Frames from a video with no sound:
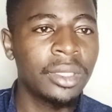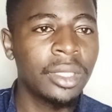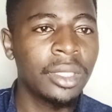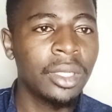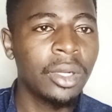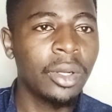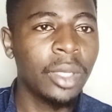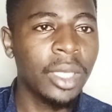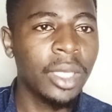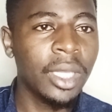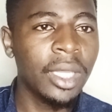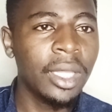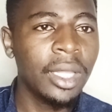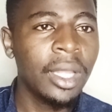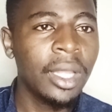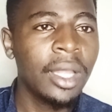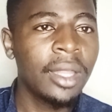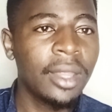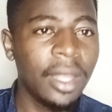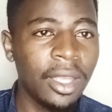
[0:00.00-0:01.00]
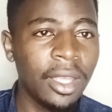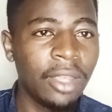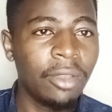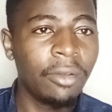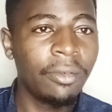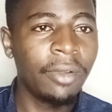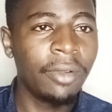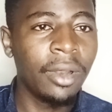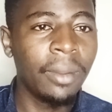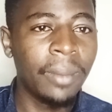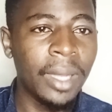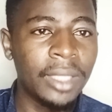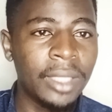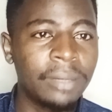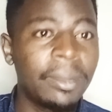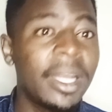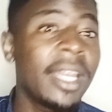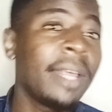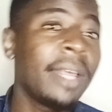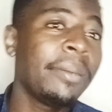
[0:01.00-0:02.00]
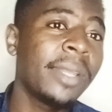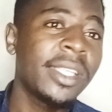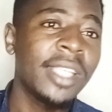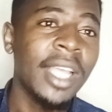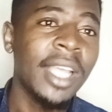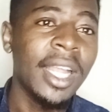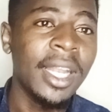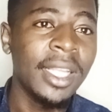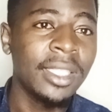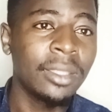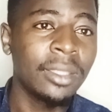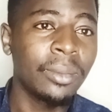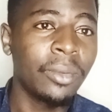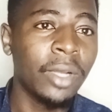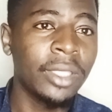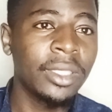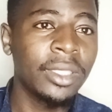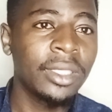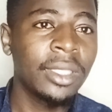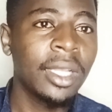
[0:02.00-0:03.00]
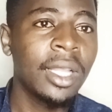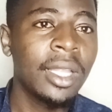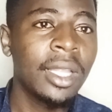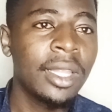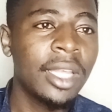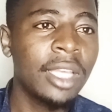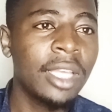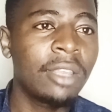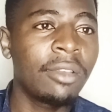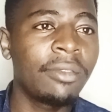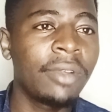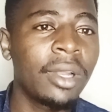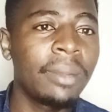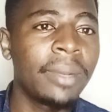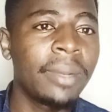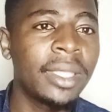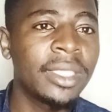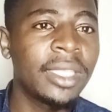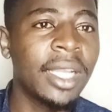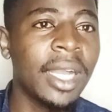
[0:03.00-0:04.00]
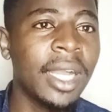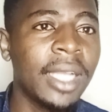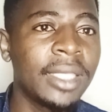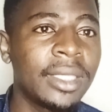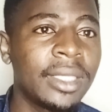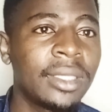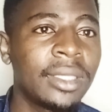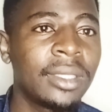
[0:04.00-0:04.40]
Okay, thank you very much. My name is Elias Mas. Thank you very much, guys.